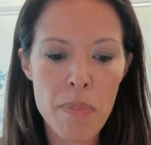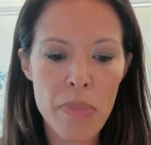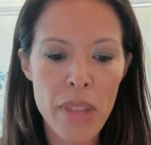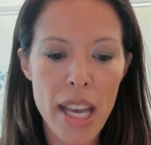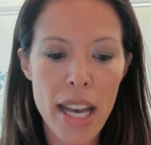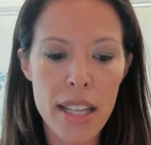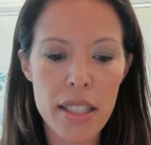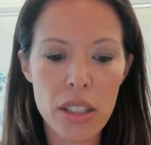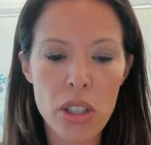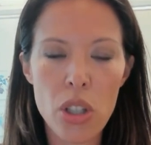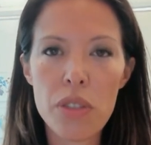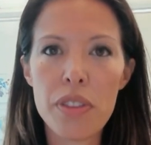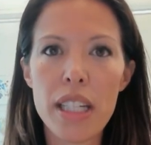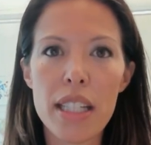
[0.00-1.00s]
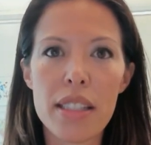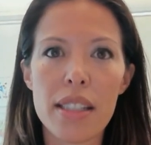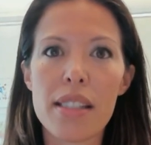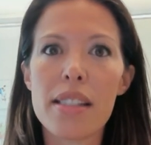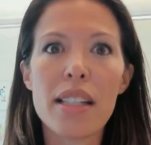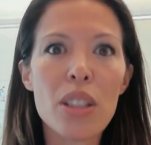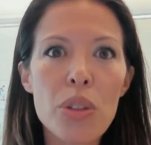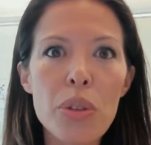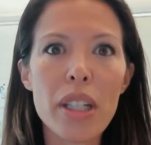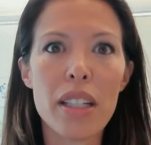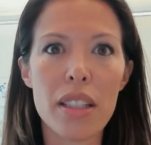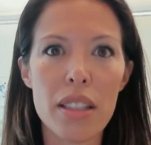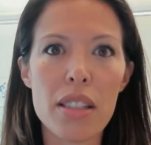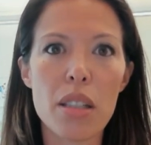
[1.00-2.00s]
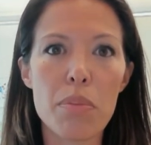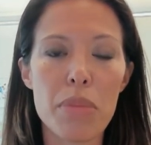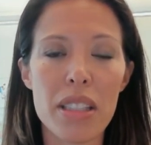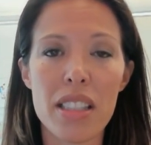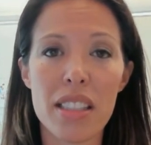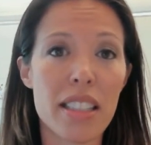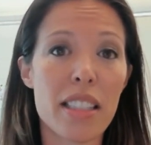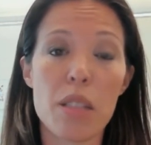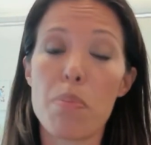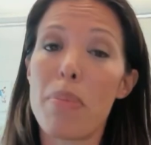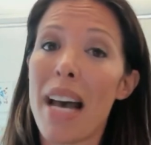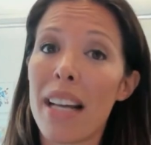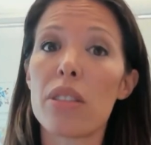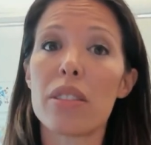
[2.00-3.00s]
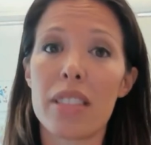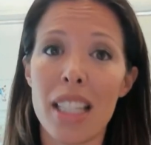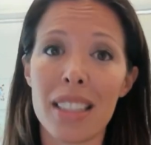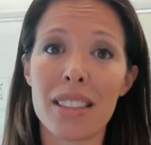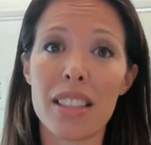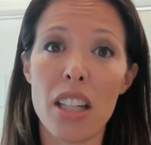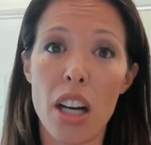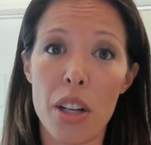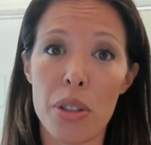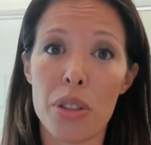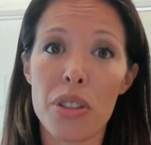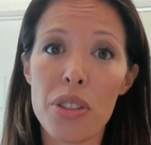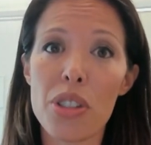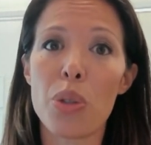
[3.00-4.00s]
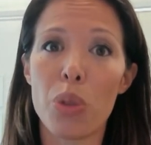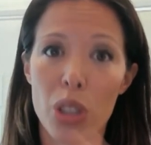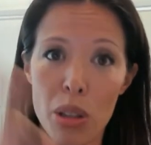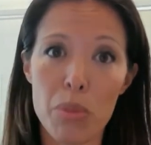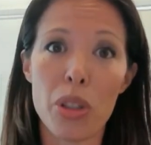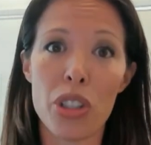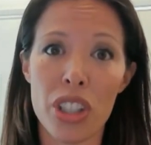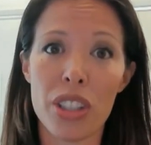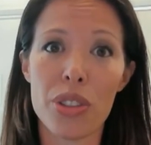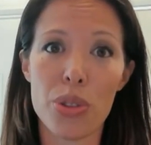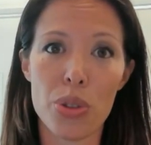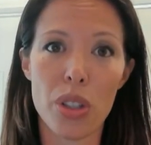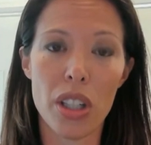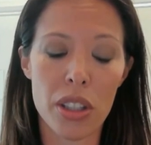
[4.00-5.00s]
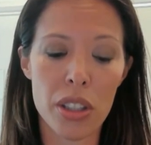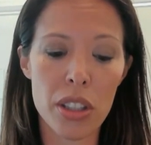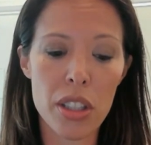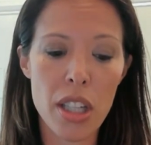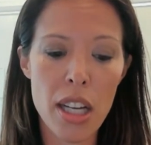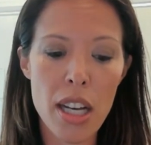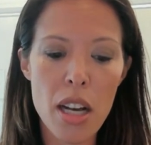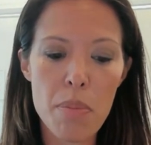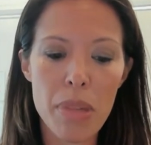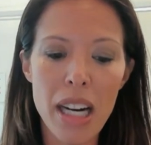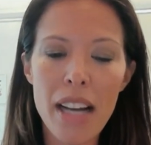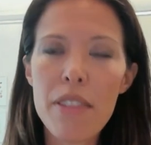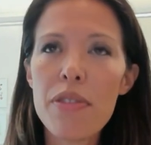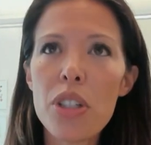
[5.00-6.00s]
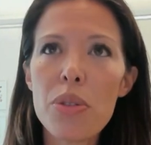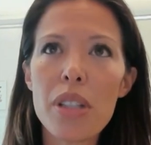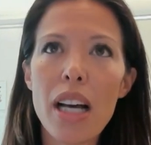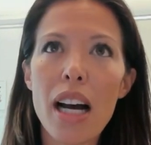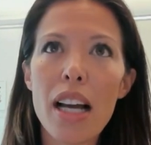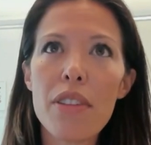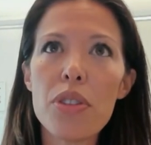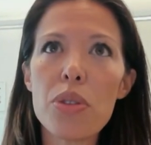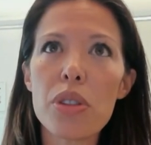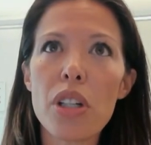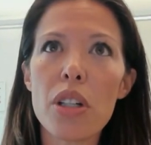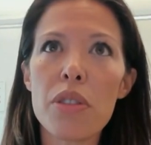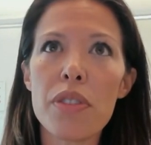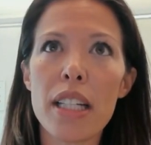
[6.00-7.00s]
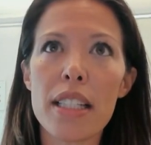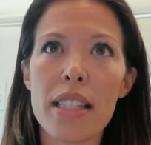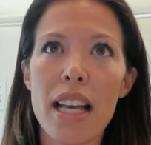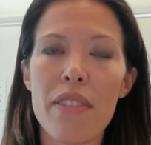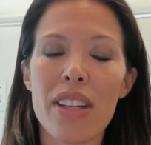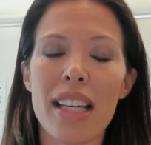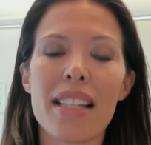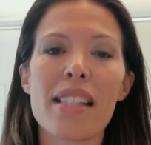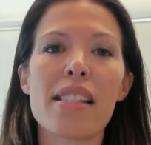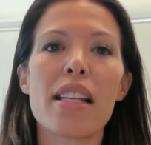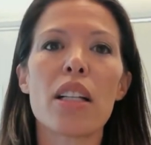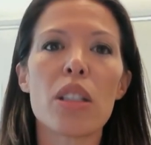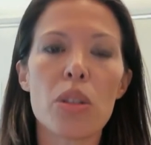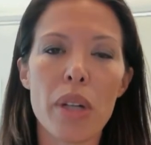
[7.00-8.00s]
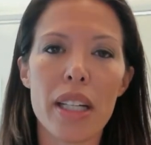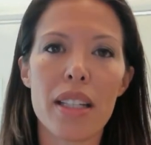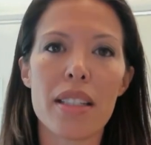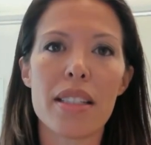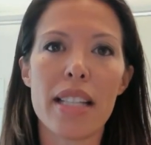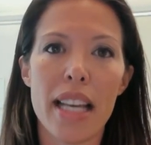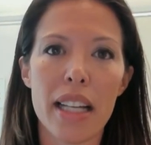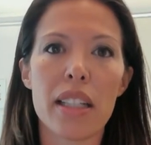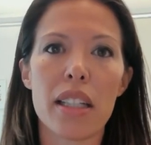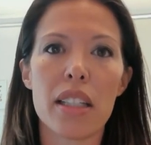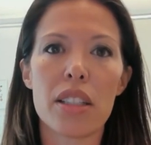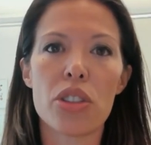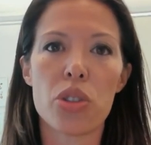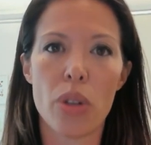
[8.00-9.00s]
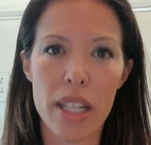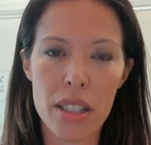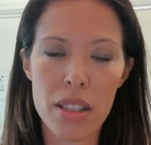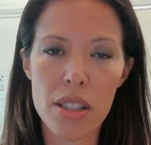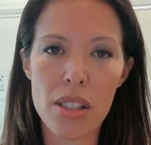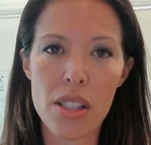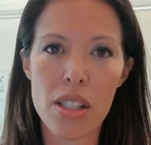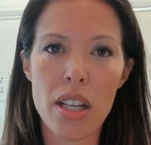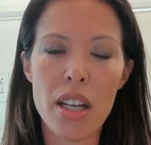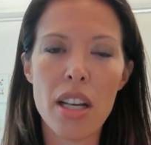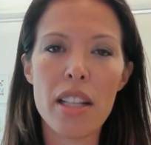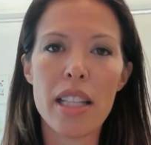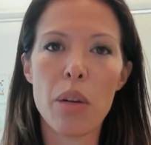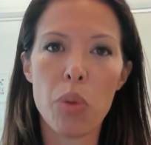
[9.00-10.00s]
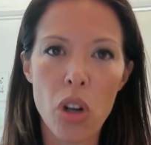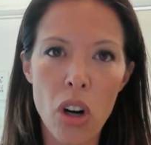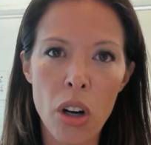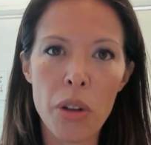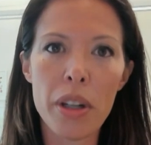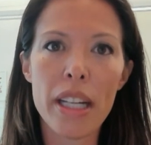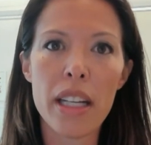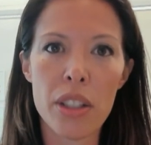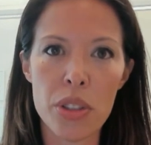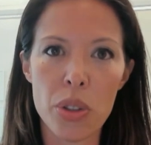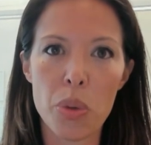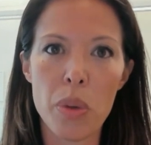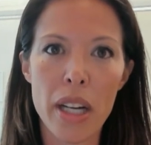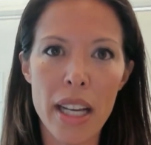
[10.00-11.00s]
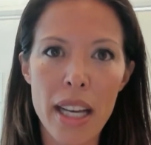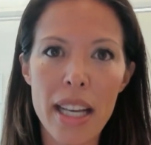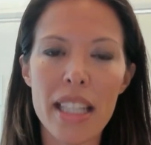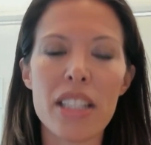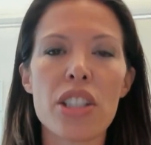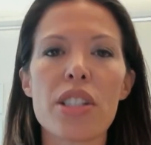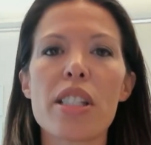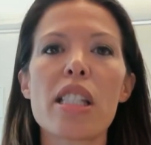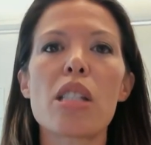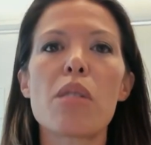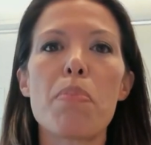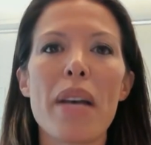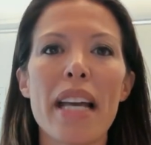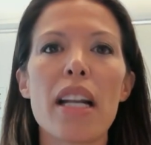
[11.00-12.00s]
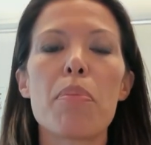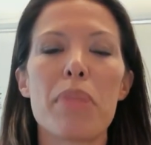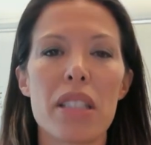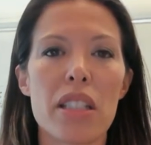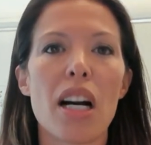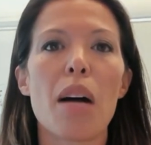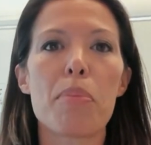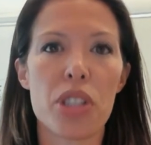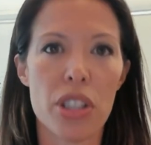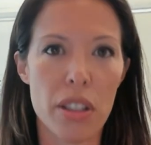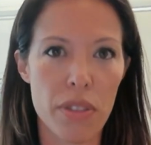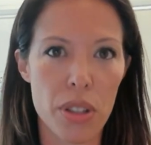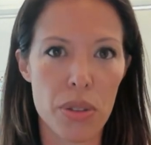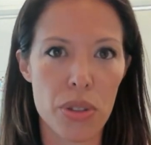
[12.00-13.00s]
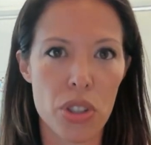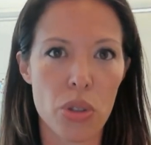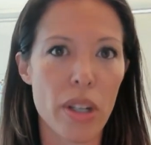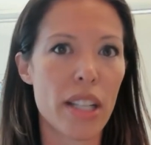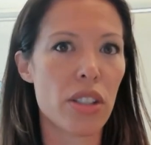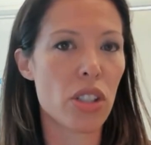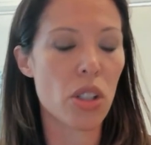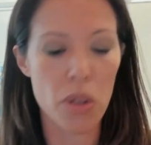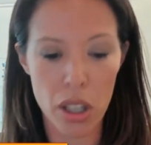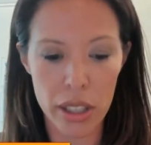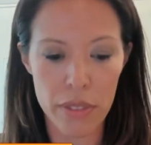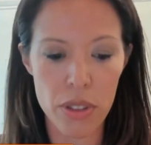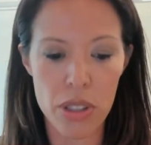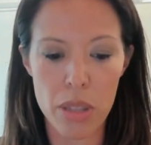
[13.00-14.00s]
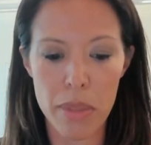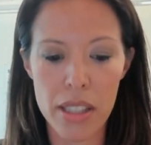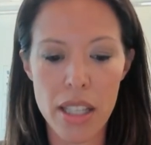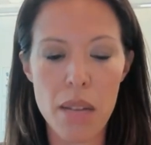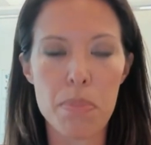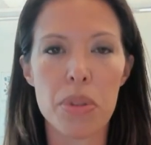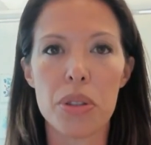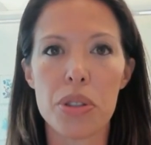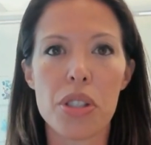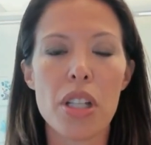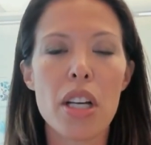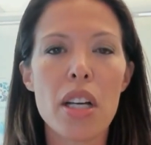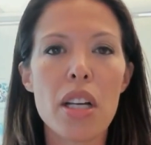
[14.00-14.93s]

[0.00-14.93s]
And COVID has accelerated some business. It's battle tested others who are emerging stronger. But I view I view COVID as having accelerated tech trends that were already underway and it just sped up adoption of those trends. So I'll give you some examples.